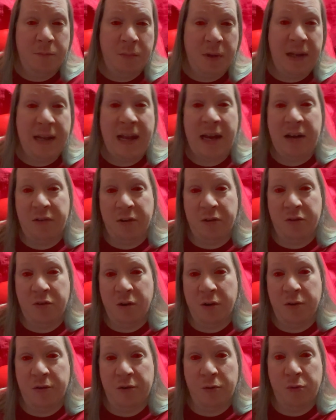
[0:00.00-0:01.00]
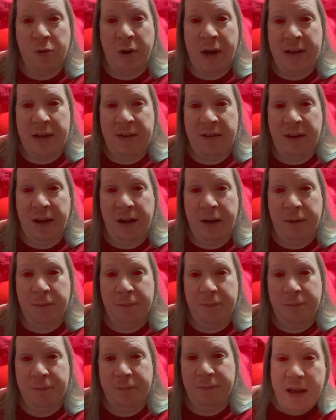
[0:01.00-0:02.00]
but later turned to writing.
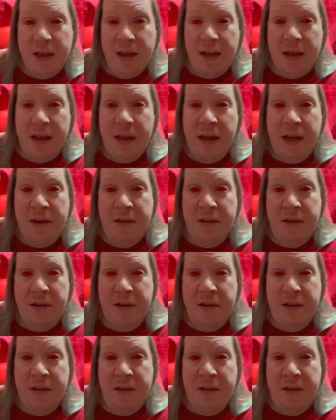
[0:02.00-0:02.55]
In